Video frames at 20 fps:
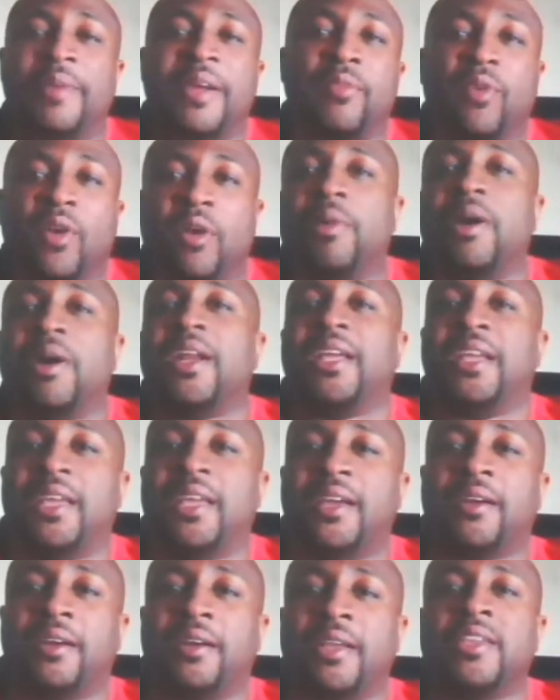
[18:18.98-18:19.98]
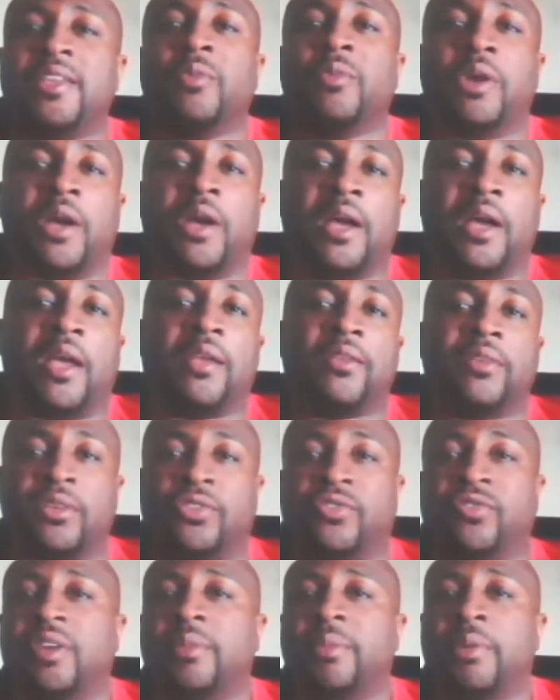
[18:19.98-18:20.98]
make more money here than you will as a
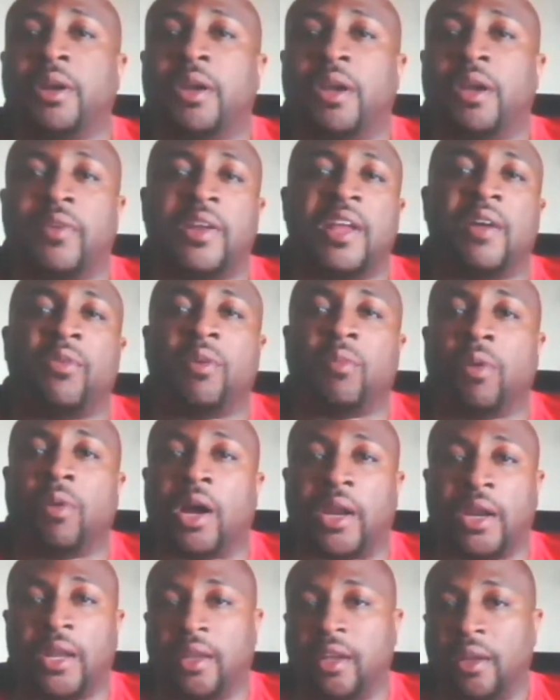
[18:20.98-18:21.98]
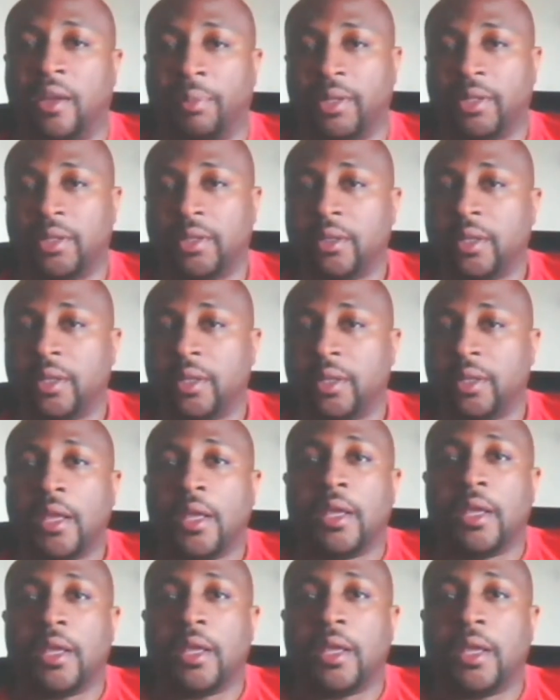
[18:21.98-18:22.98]
distributor of a network marketing company.
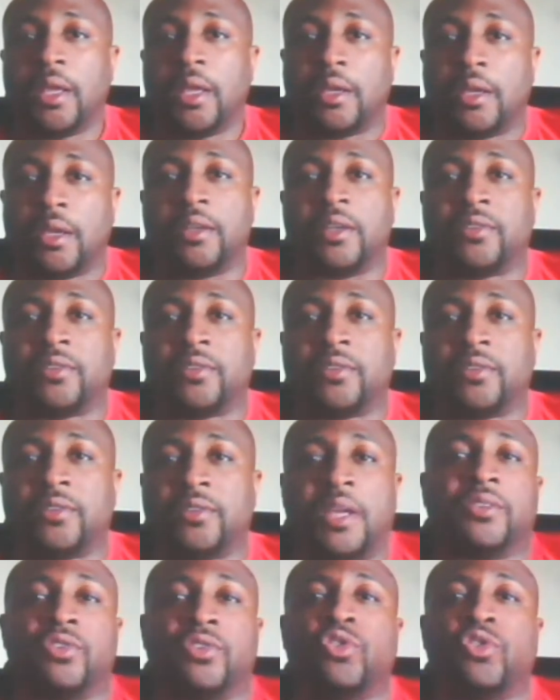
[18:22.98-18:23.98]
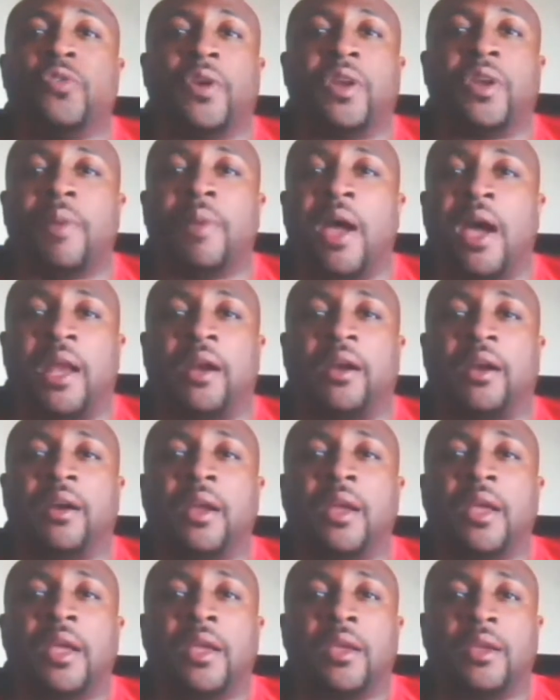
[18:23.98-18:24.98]
That's just true for the matter.